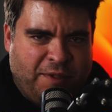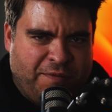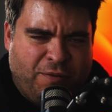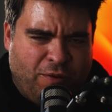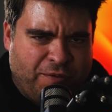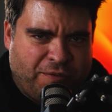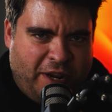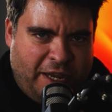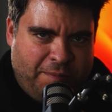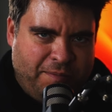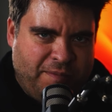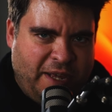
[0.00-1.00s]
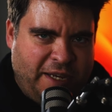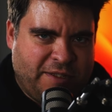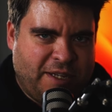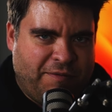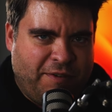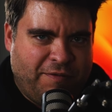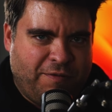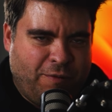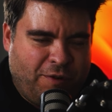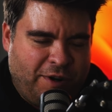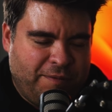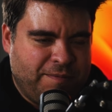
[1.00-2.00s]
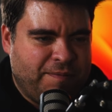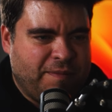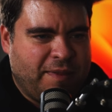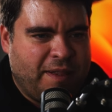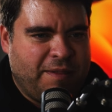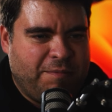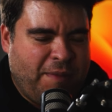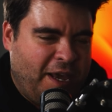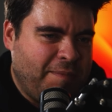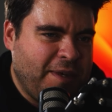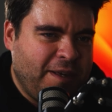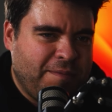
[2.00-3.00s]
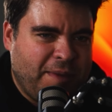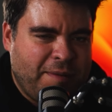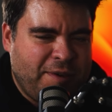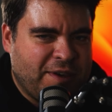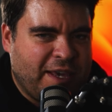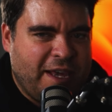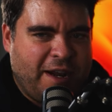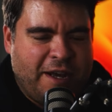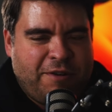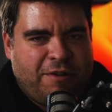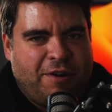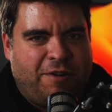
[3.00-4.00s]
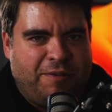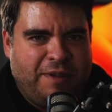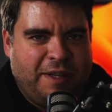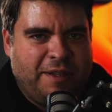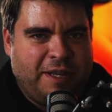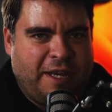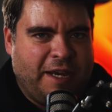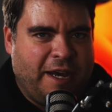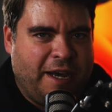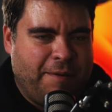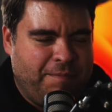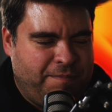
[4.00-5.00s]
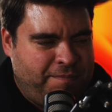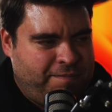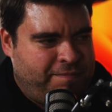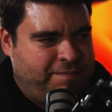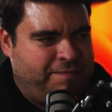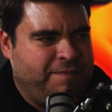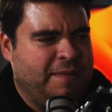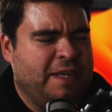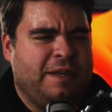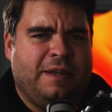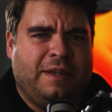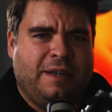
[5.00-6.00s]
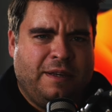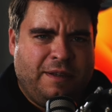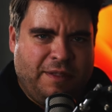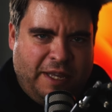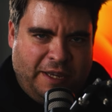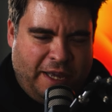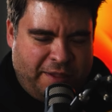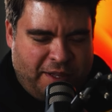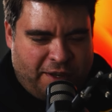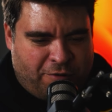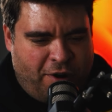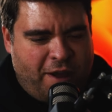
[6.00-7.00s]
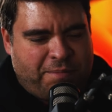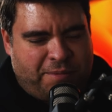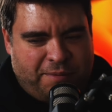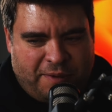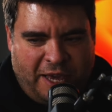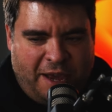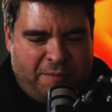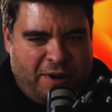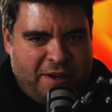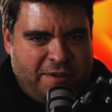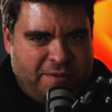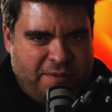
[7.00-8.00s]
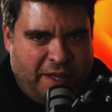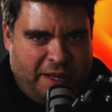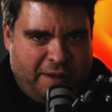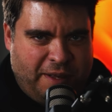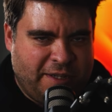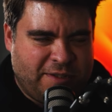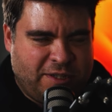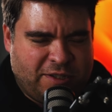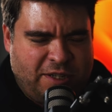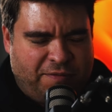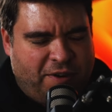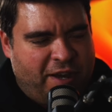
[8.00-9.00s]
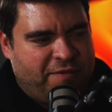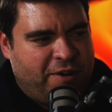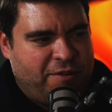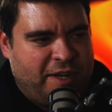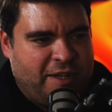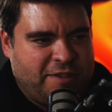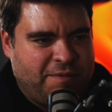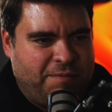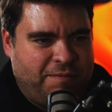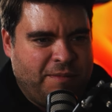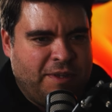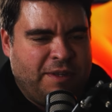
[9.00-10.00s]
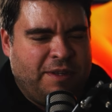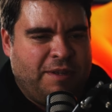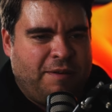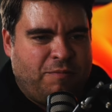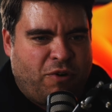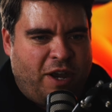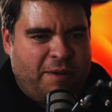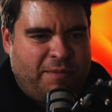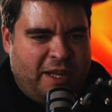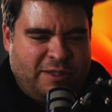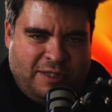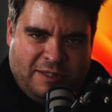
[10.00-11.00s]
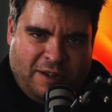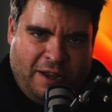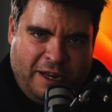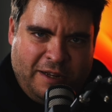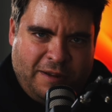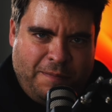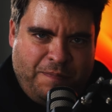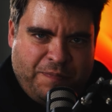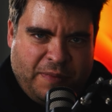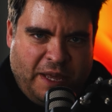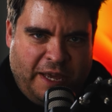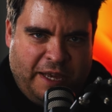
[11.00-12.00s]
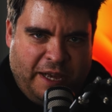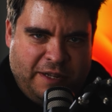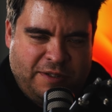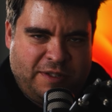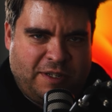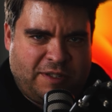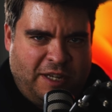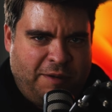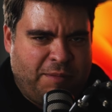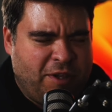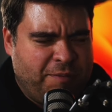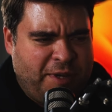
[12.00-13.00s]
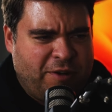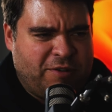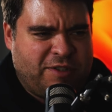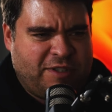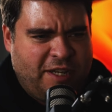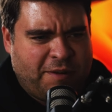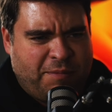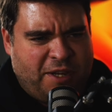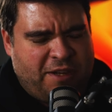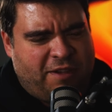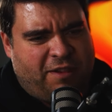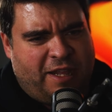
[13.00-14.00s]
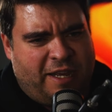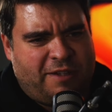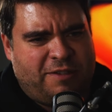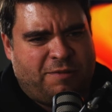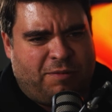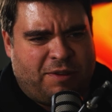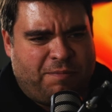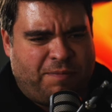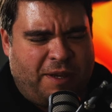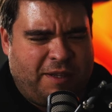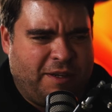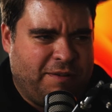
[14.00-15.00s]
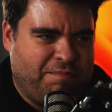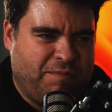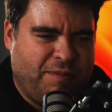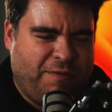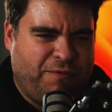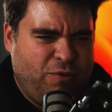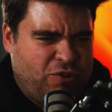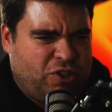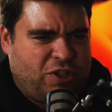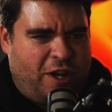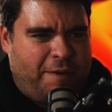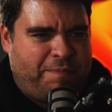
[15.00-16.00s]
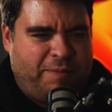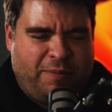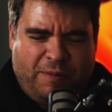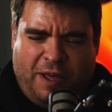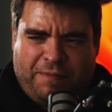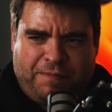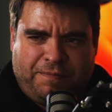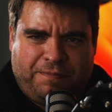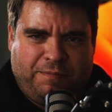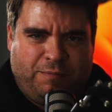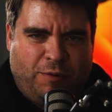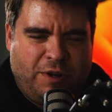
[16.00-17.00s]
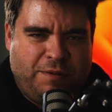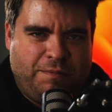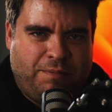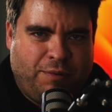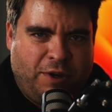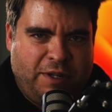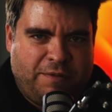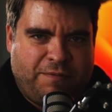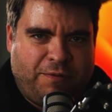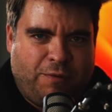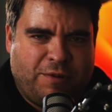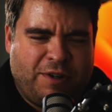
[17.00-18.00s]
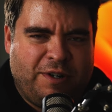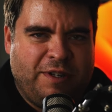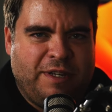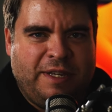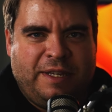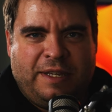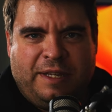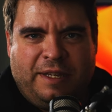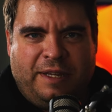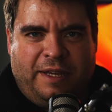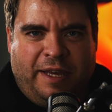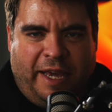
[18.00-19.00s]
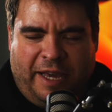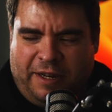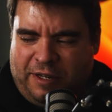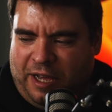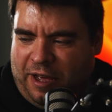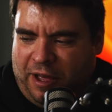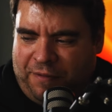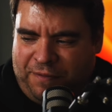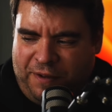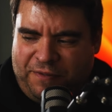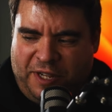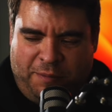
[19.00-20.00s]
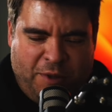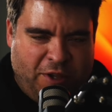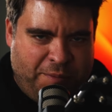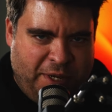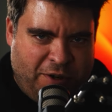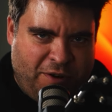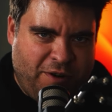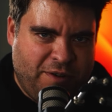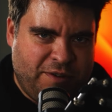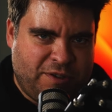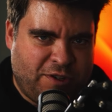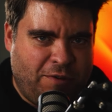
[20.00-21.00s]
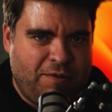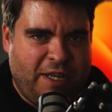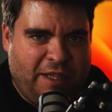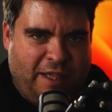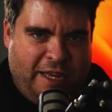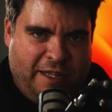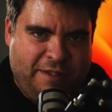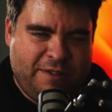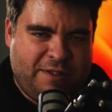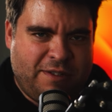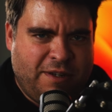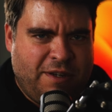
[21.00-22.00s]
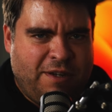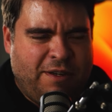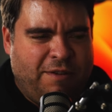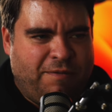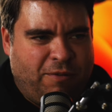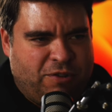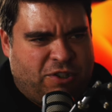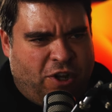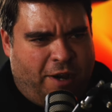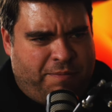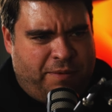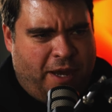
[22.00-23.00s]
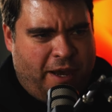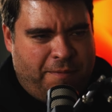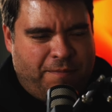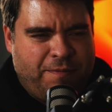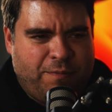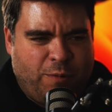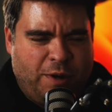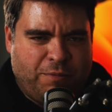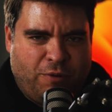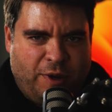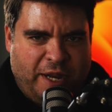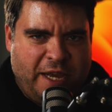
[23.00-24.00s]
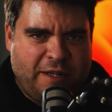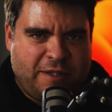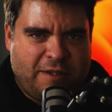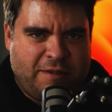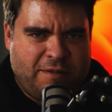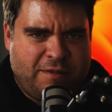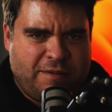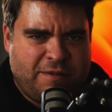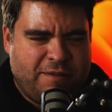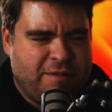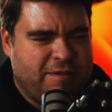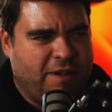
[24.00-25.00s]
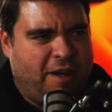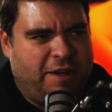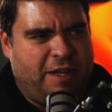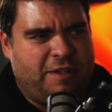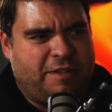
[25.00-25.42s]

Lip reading: full frame A7IV? Maybe you can. I don't know. The crop camera, the A6500, had some prime lenses on it. A 16mm Sigma lens with, a full stop f1.4. And a 50mm Sony lens, full stop 1.8 on